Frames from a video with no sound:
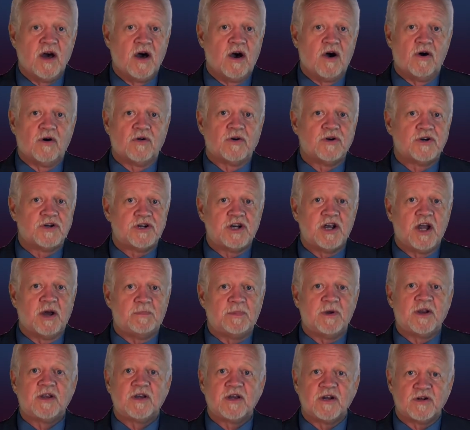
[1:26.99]

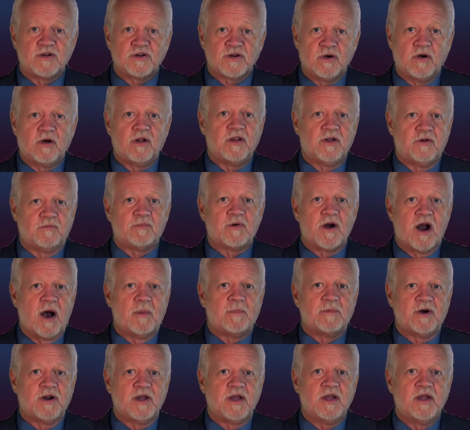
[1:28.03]
ownership, and control of
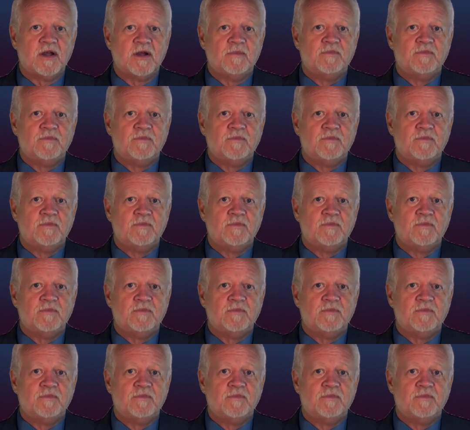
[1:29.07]
property